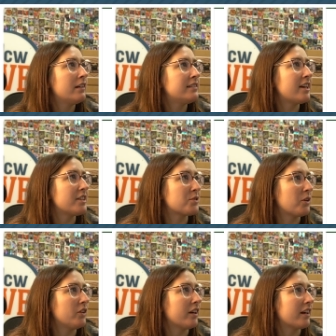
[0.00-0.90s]
Dice
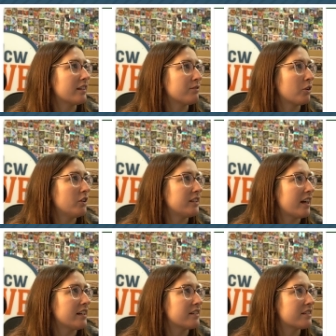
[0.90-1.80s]
roller. Roll
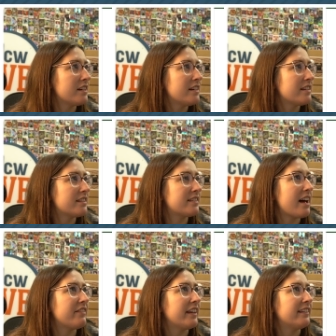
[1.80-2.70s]
dice.
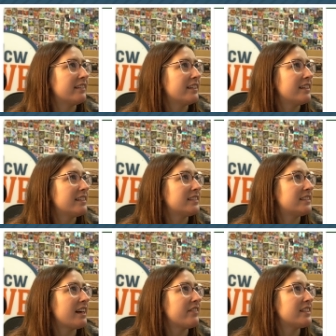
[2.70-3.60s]
Seven.
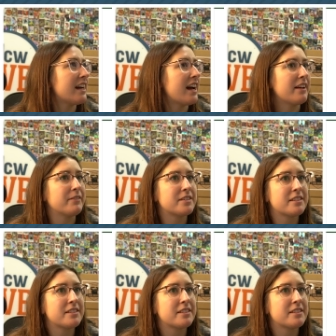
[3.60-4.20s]
Seven times.